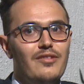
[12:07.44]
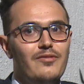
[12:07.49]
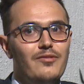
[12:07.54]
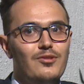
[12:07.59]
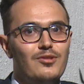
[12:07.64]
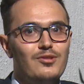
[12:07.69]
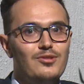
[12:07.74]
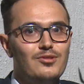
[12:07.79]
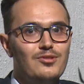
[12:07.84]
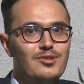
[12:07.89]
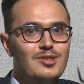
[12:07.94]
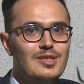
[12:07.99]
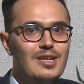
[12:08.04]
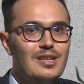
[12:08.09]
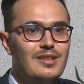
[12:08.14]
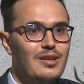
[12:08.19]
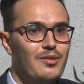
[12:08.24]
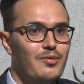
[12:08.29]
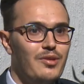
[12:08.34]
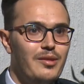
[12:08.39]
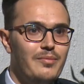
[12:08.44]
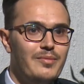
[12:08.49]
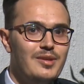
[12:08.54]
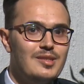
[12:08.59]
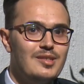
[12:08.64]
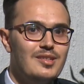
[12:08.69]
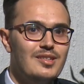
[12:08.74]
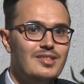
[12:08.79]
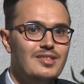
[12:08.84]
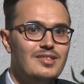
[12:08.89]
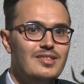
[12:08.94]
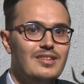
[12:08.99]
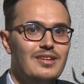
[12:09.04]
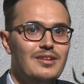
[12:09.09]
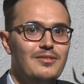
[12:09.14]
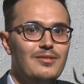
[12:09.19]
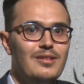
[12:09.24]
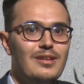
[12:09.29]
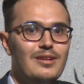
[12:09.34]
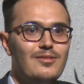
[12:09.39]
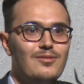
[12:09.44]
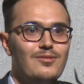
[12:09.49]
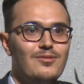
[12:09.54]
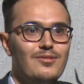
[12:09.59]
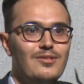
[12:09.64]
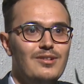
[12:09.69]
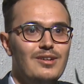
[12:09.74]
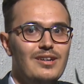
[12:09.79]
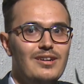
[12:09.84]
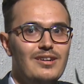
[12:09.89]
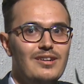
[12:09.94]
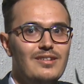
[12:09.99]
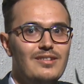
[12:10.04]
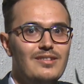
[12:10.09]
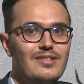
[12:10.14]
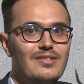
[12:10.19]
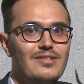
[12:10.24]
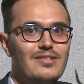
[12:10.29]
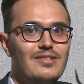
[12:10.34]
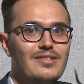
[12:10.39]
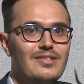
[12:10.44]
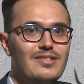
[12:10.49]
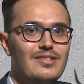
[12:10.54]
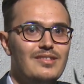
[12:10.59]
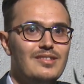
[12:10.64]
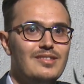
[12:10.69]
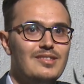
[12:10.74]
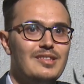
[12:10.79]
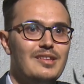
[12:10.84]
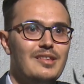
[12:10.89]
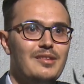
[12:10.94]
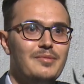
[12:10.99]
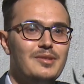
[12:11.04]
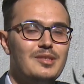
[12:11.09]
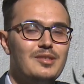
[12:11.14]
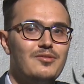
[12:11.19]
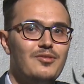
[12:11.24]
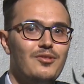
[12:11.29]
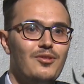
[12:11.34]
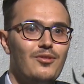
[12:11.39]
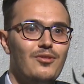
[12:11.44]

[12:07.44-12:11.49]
For sure, starting with the message, I would like to send a message for